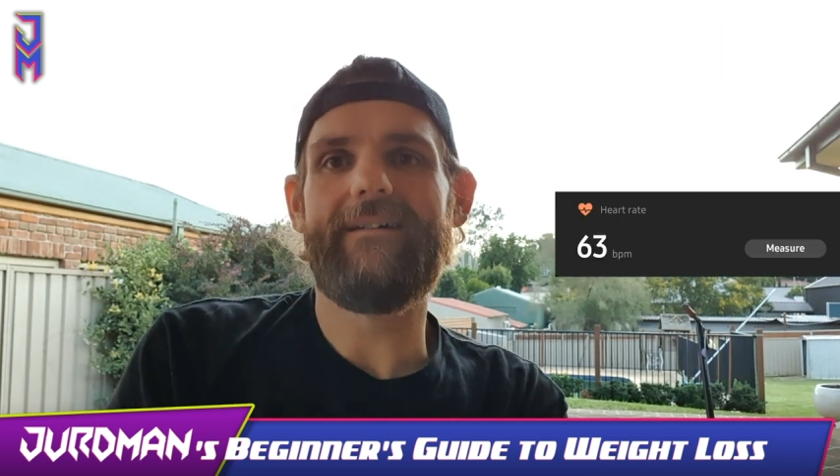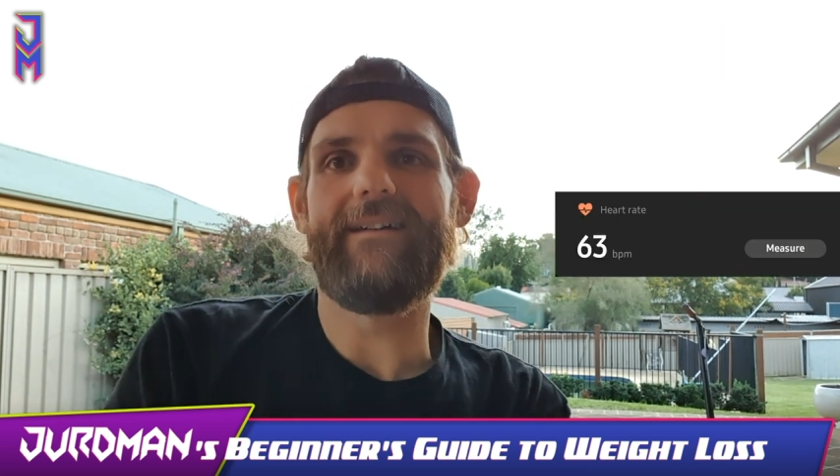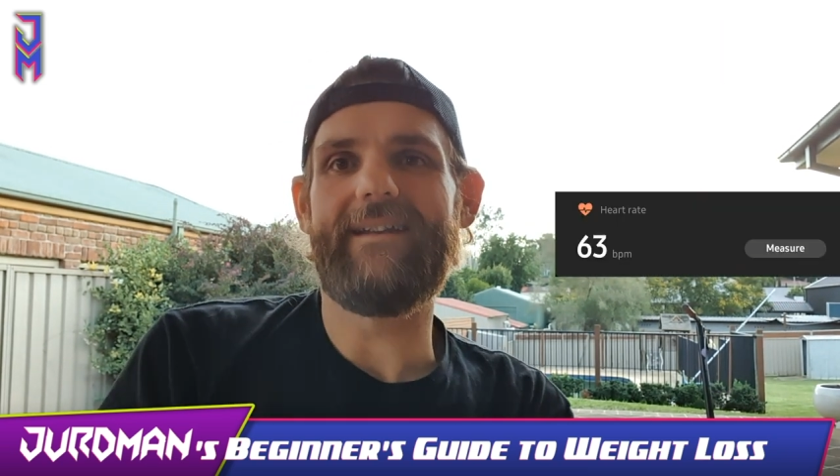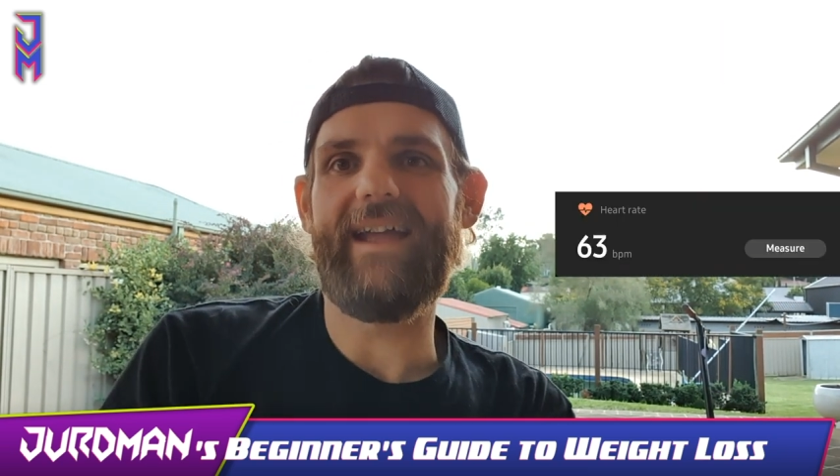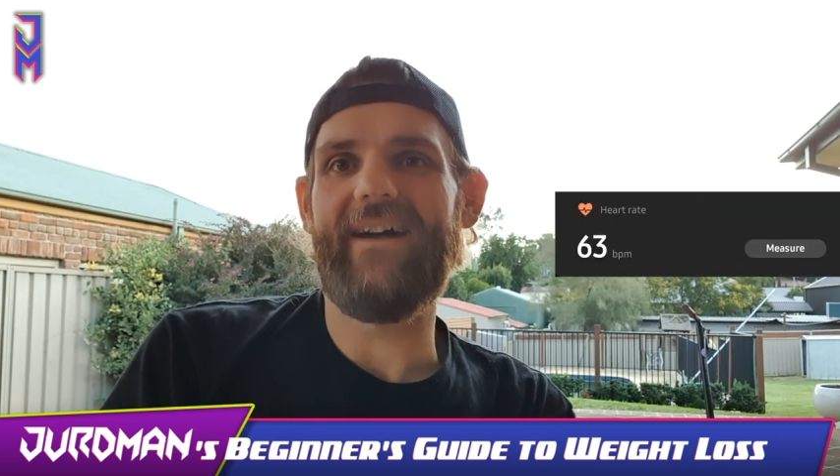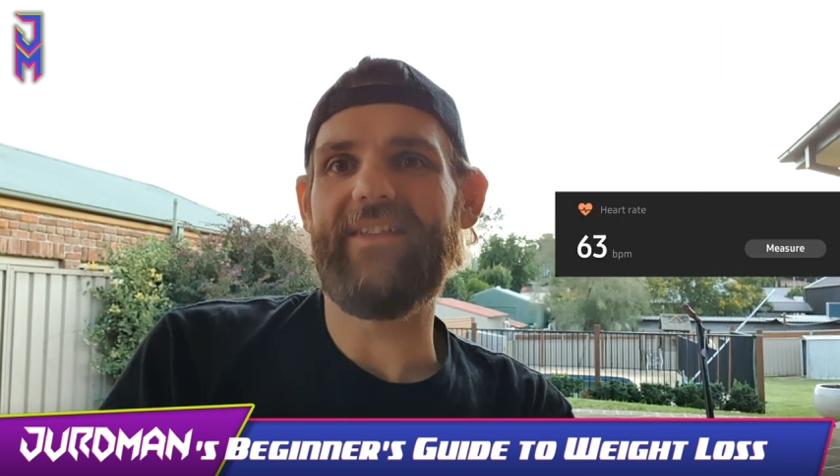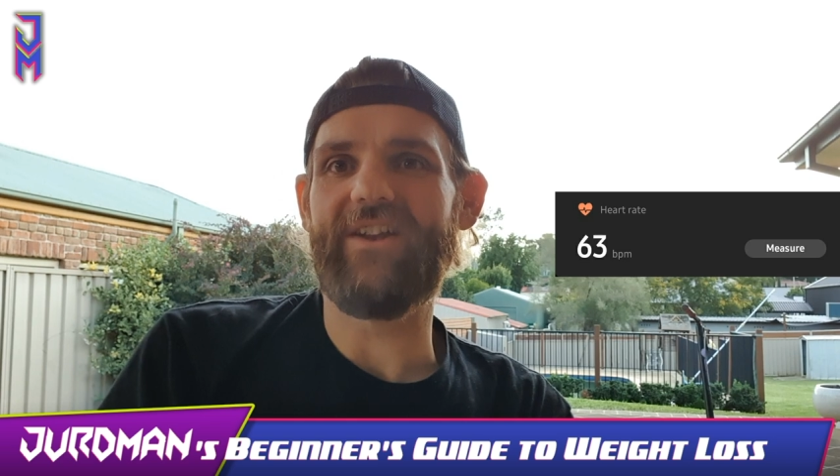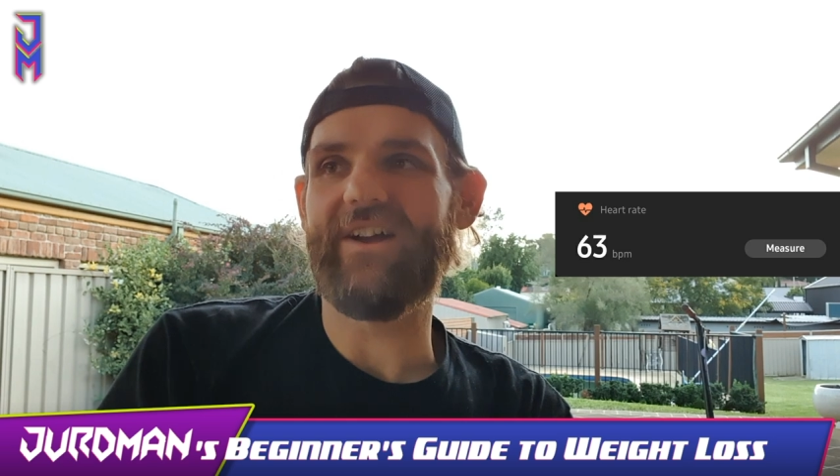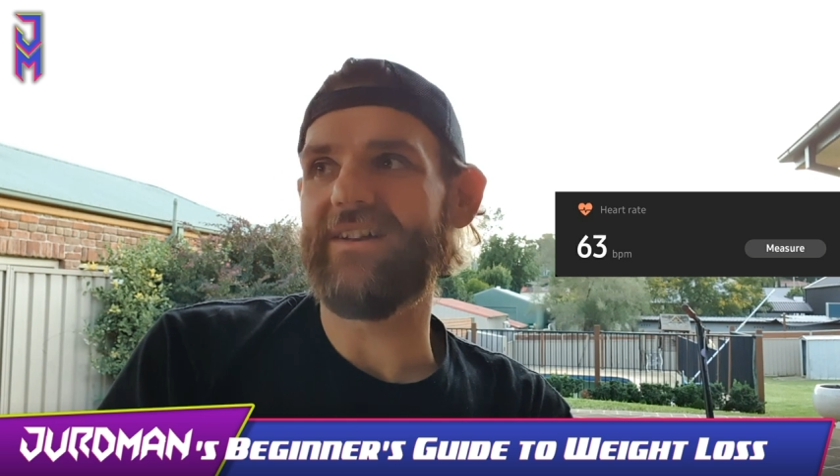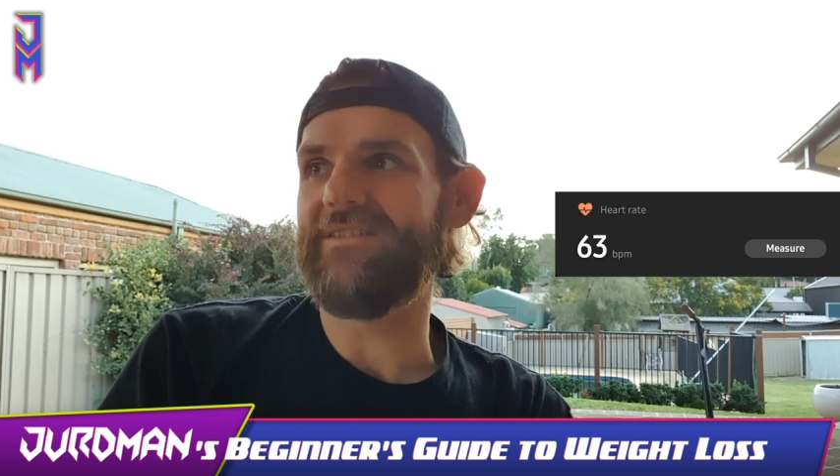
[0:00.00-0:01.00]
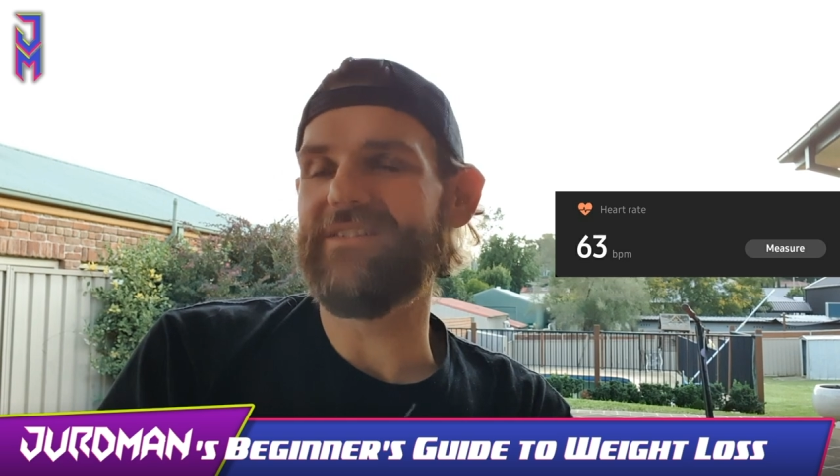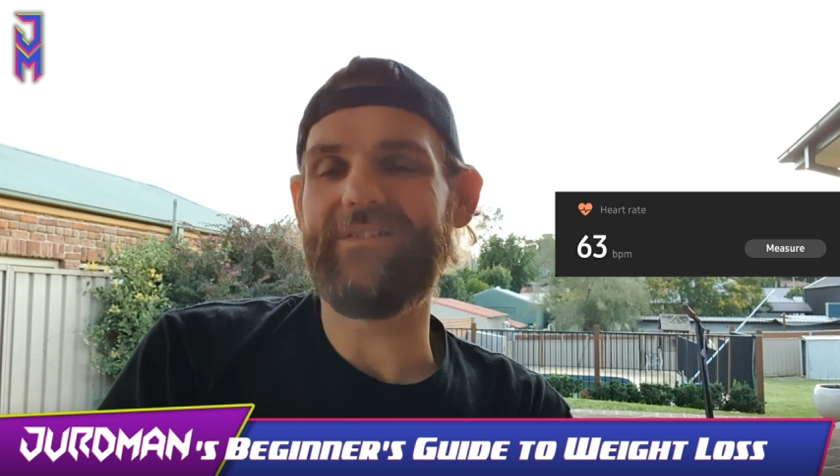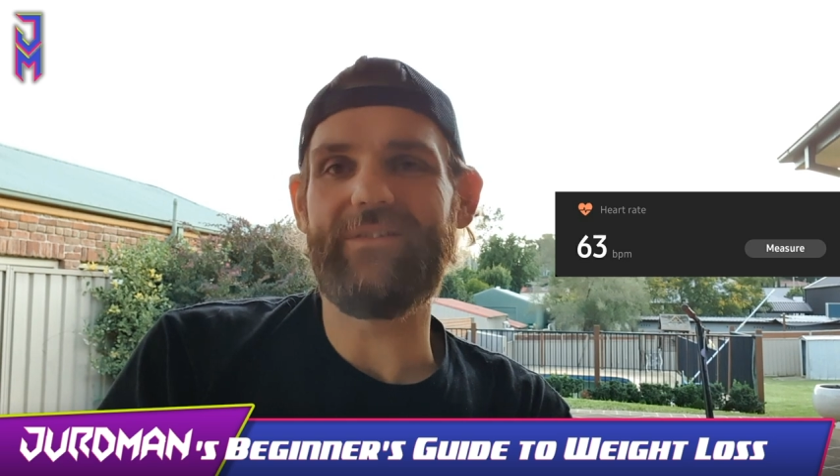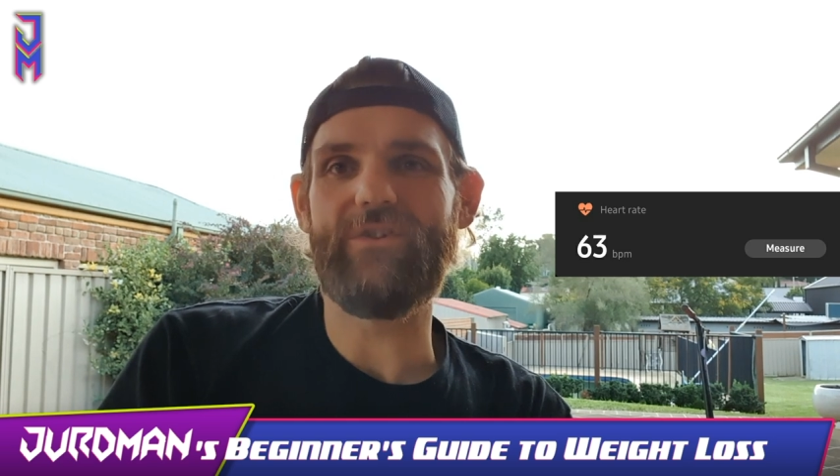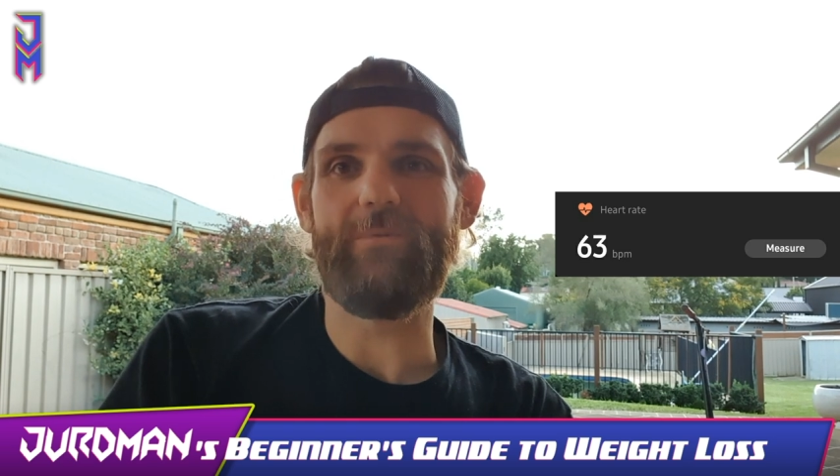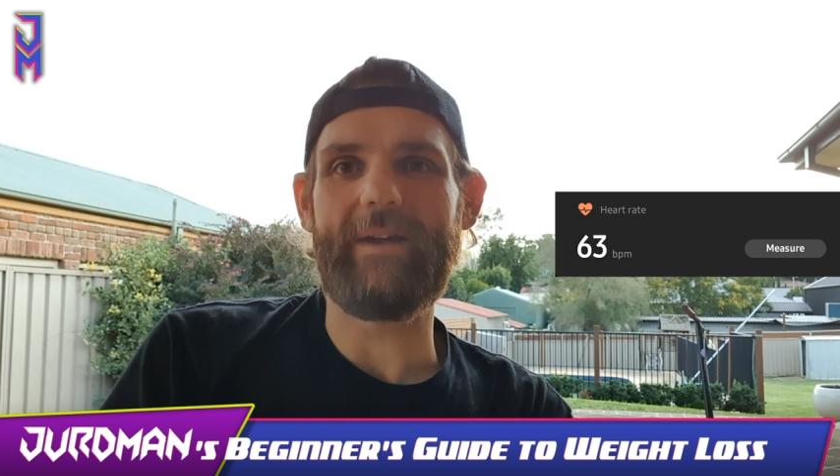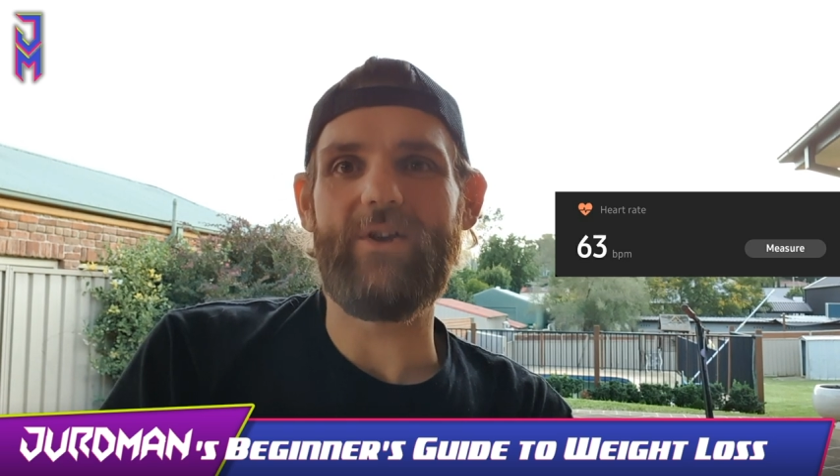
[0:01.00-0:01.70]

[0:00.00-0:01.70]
And now that I can sort of be